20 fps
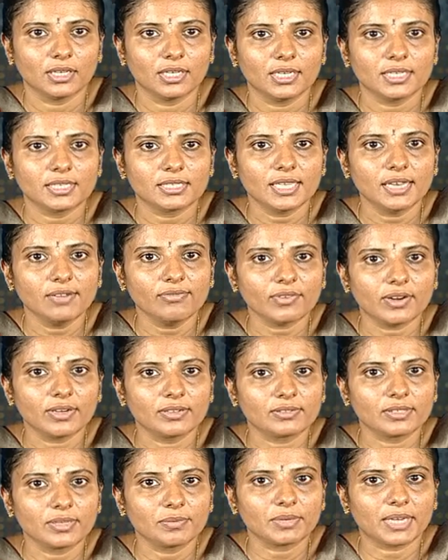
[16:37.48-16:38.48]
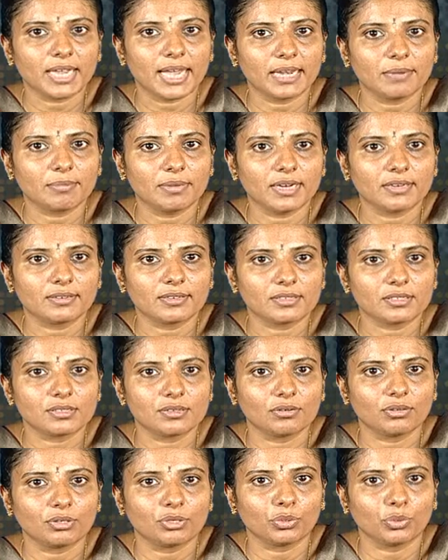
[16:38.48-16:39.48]
Self-concept can be
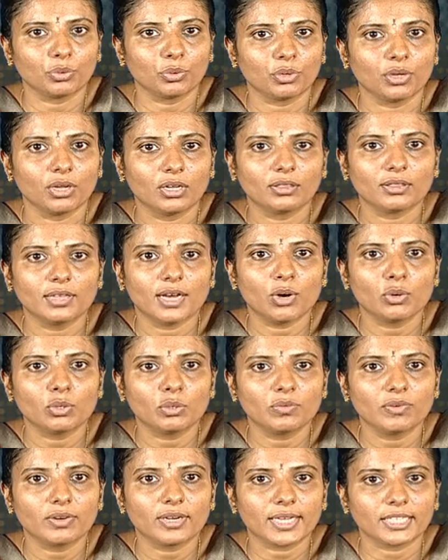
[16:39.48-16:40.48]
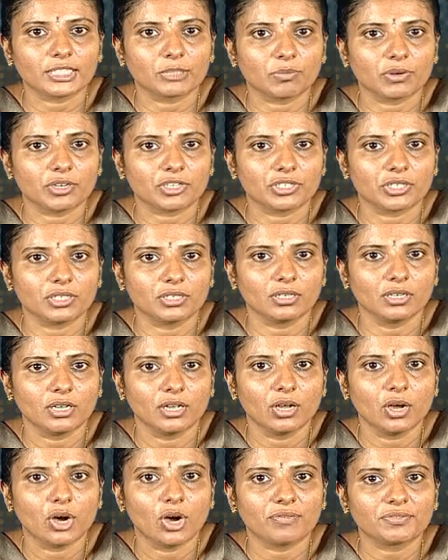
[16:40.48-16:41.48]
understood through the outward expression
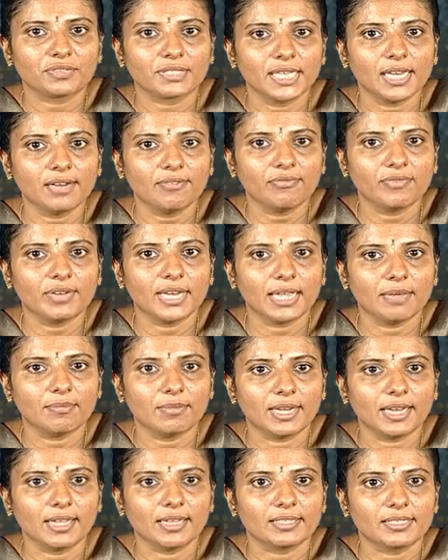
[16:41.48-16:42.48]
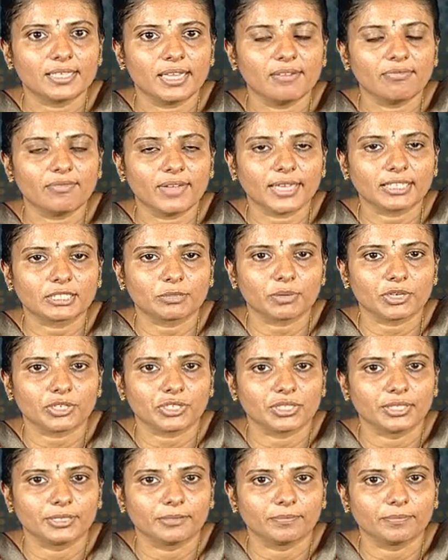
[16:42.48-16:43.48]
of self, namely
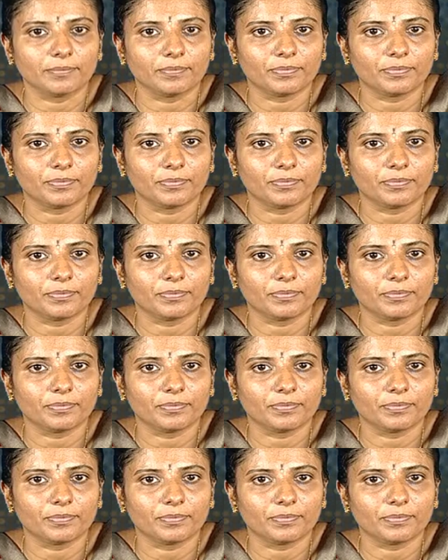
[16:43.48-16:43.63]
self-expression.